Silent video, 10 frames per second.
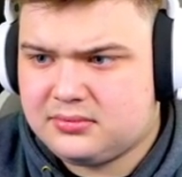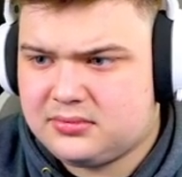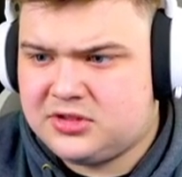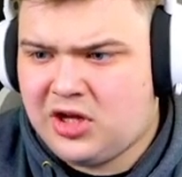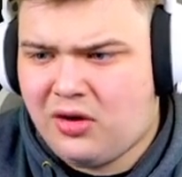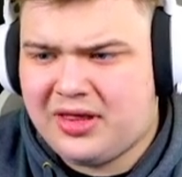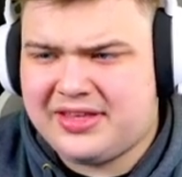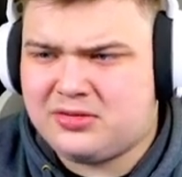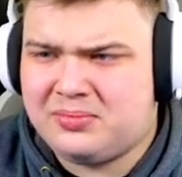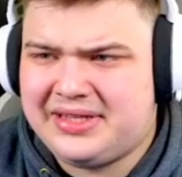Don't let
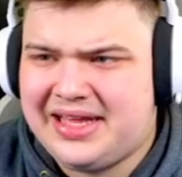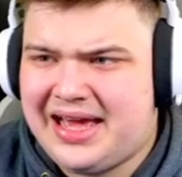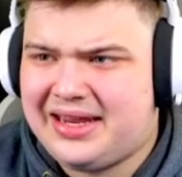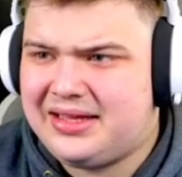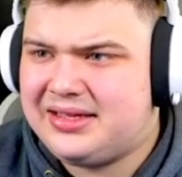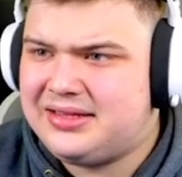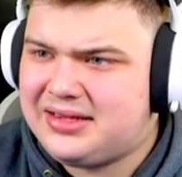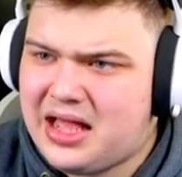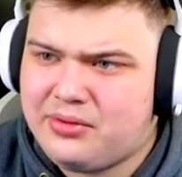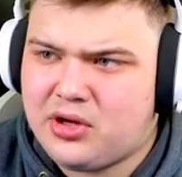this one be dead.
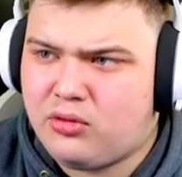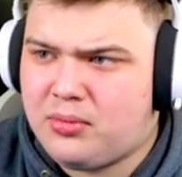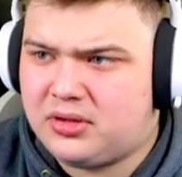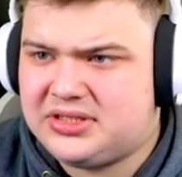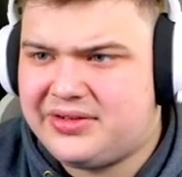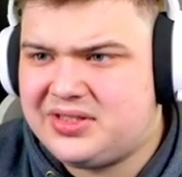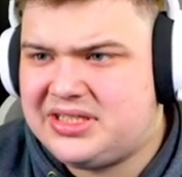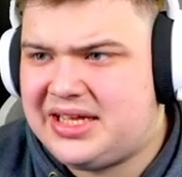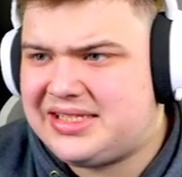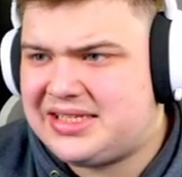There we go. Come on.
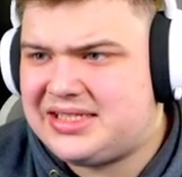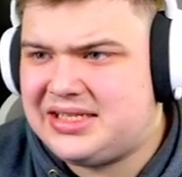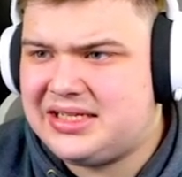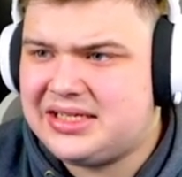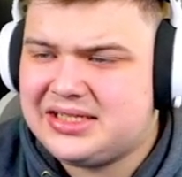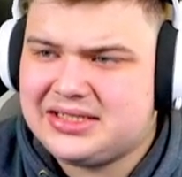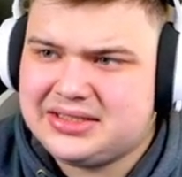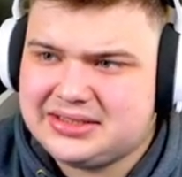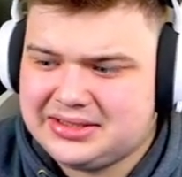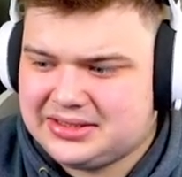17x, 16.
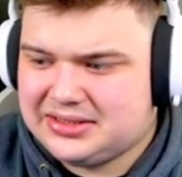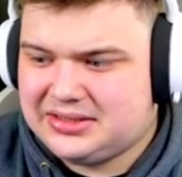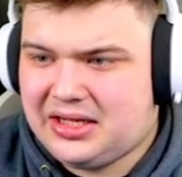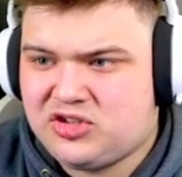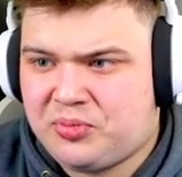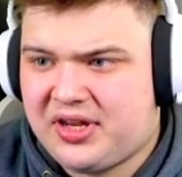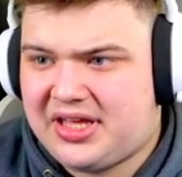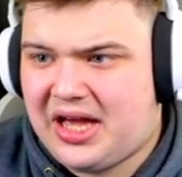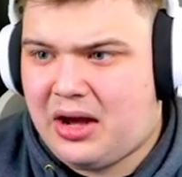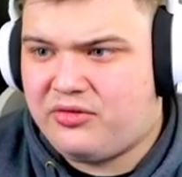Now dropping the
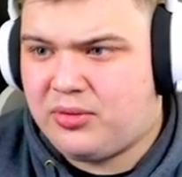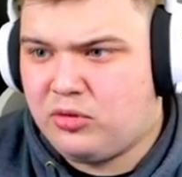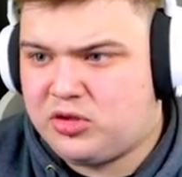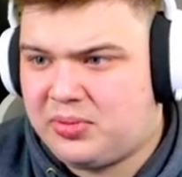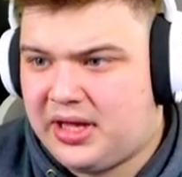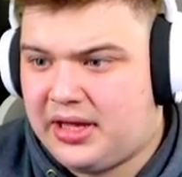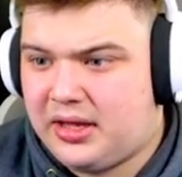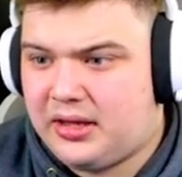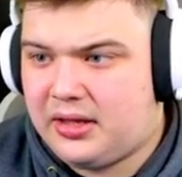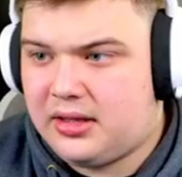cat with the multiplier.
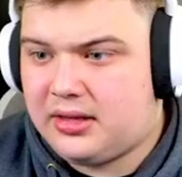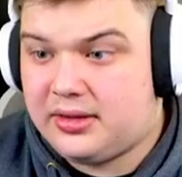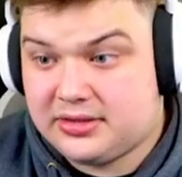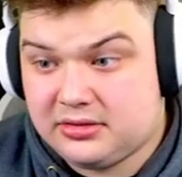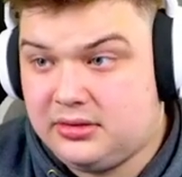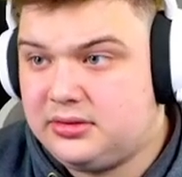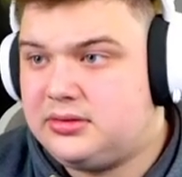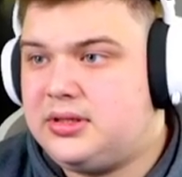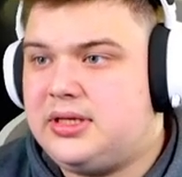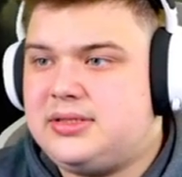That's good.
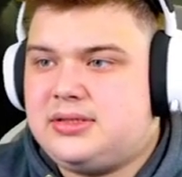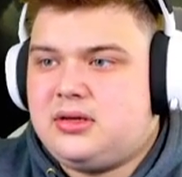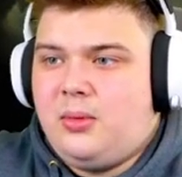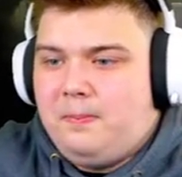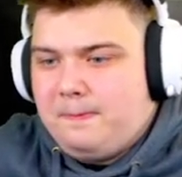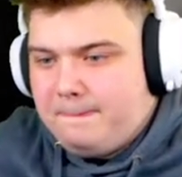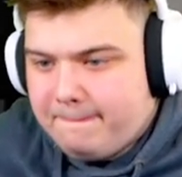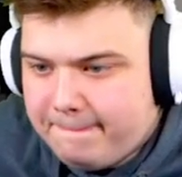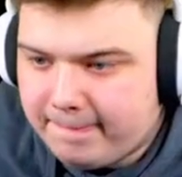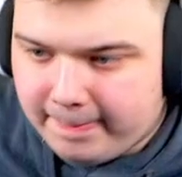Nice. Come on.
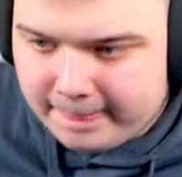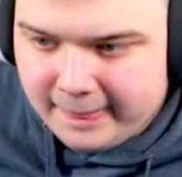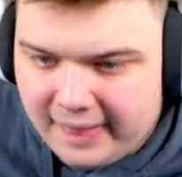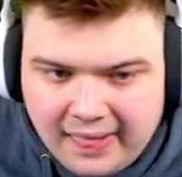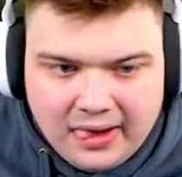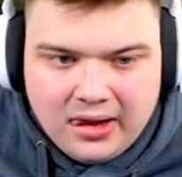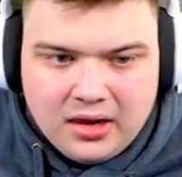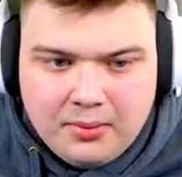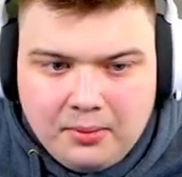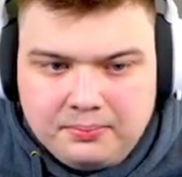
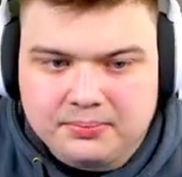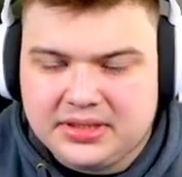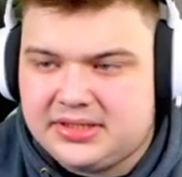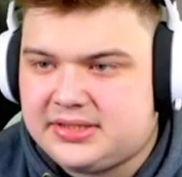Come on. Please.